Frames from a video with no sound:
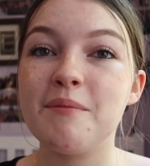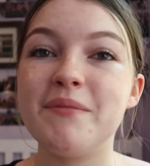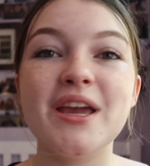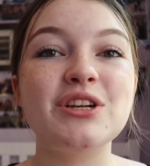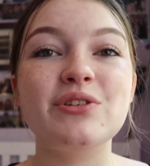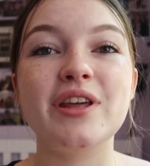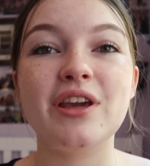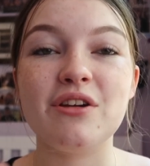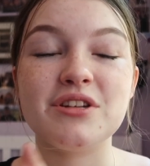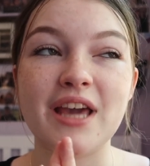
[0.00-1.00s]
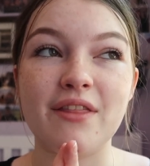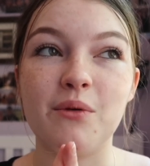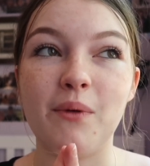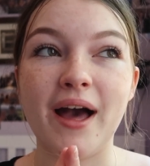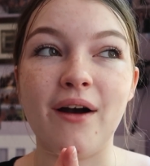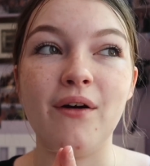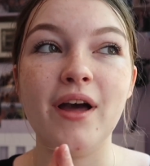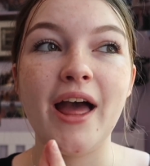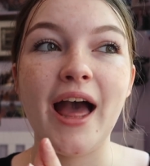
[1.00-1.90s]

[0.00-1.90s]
make sure they go together well,